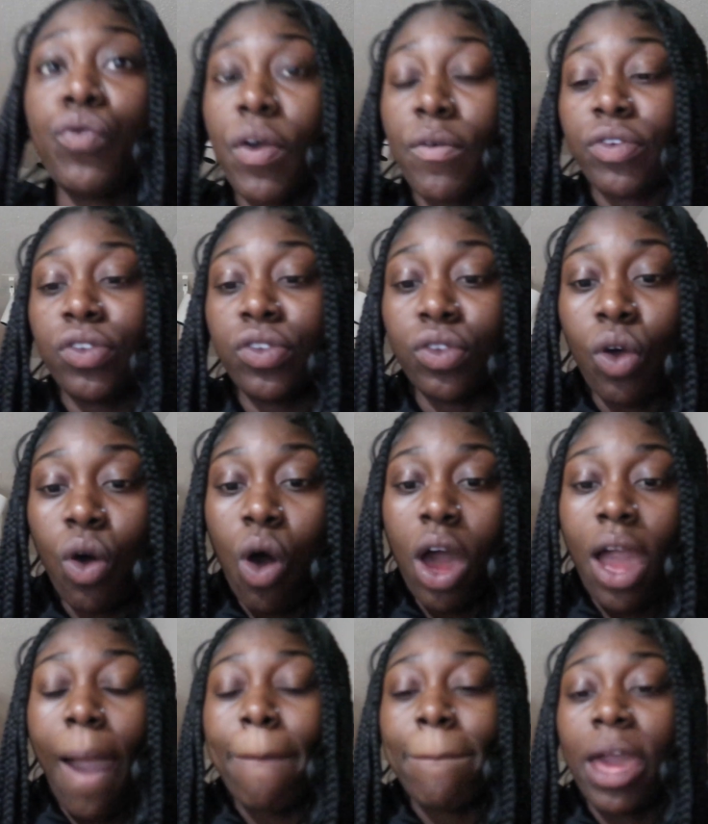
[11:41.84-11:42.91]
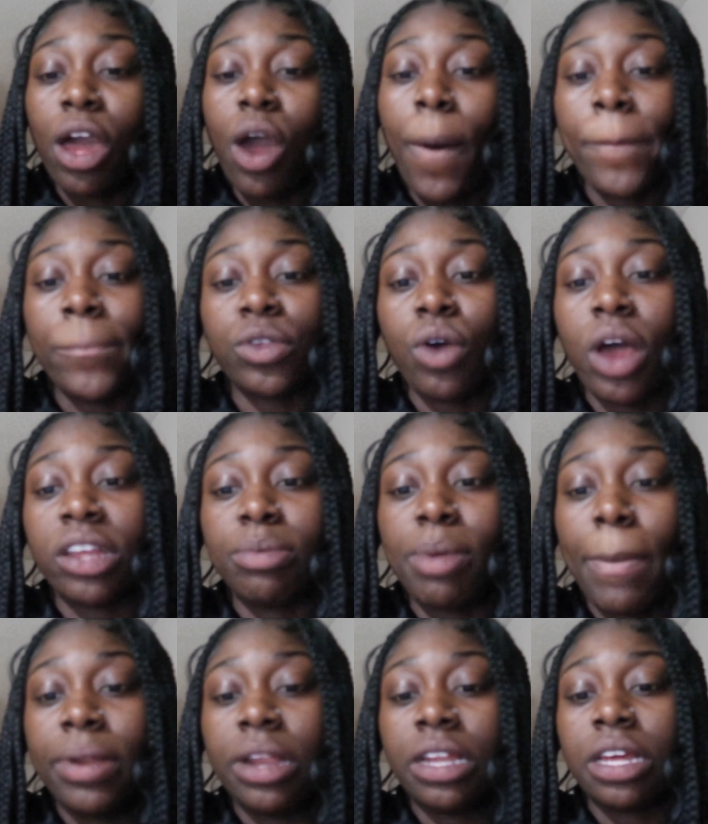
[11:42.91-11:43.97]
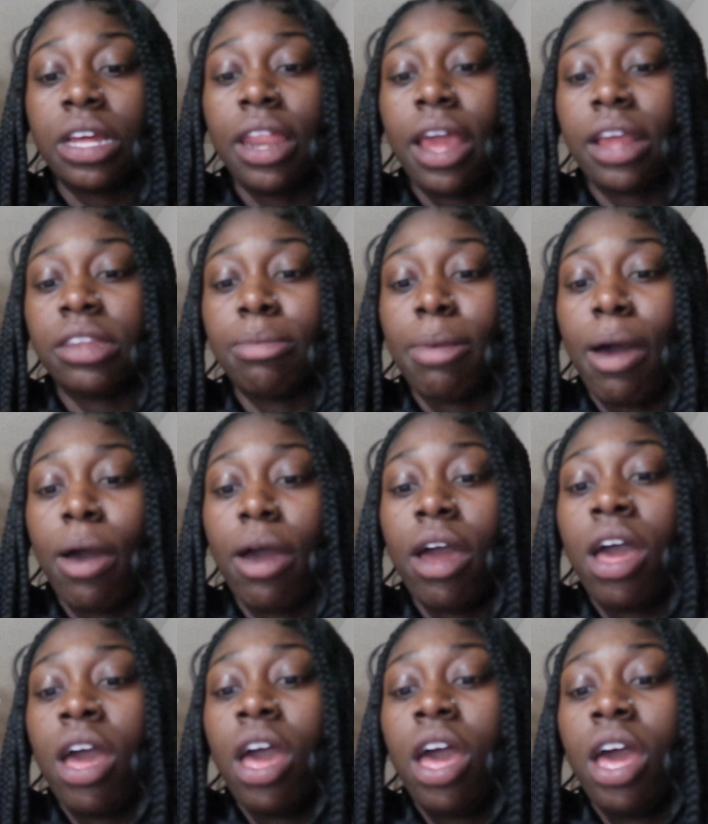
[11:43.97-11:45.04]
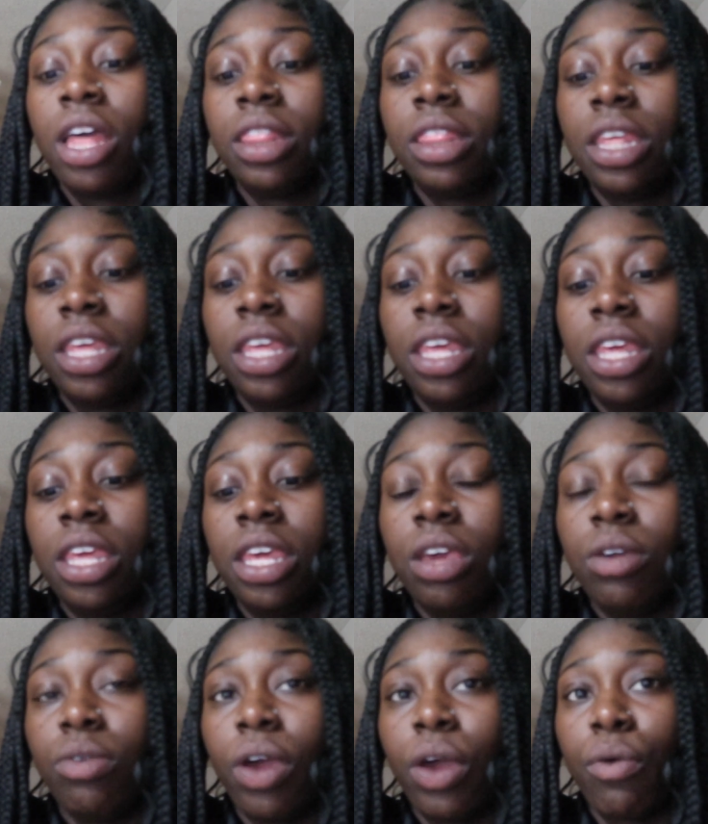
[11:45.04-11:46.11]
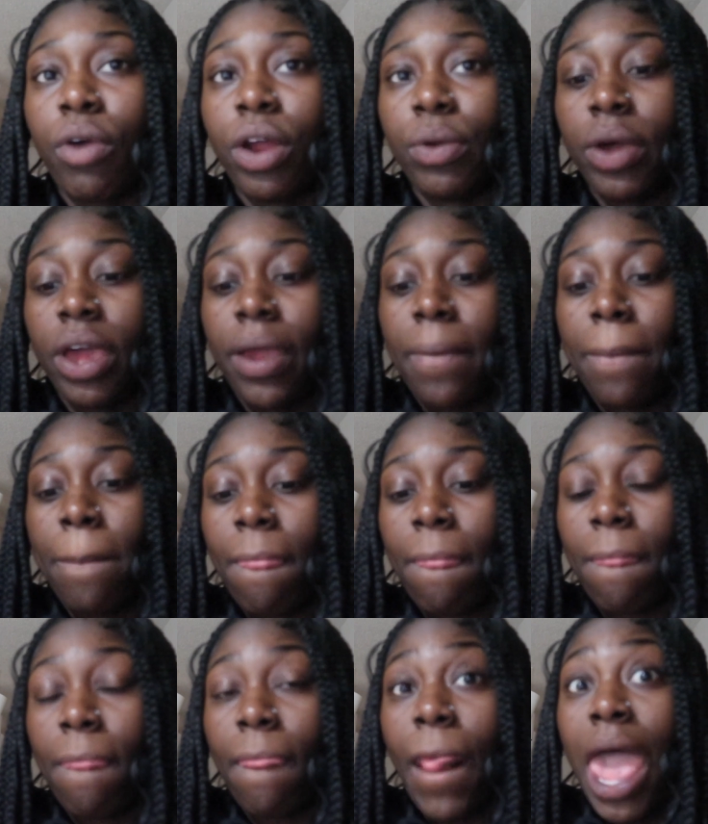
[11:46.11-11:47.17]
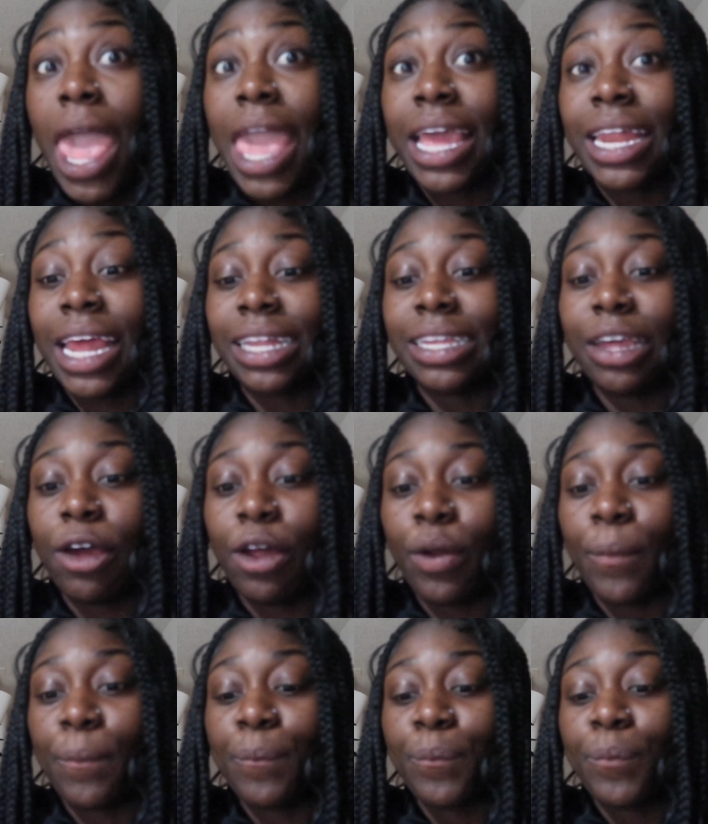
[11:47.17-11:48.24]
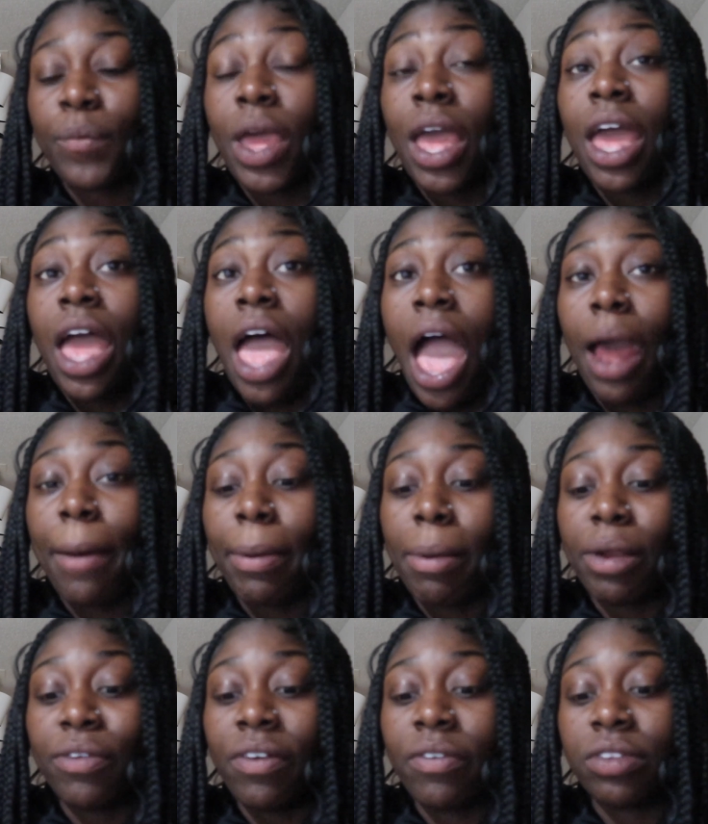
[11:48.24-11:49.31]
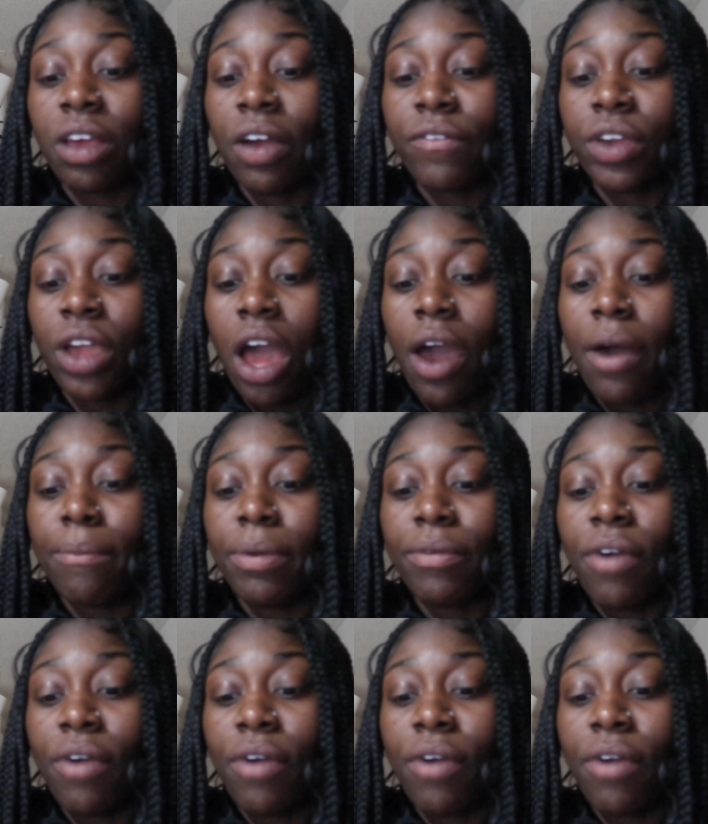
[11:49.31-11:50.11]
favorite song. I'm back home, so I should be able to connect to my thingy like right away. It connected, hold on. I have my new favorite song for y'all.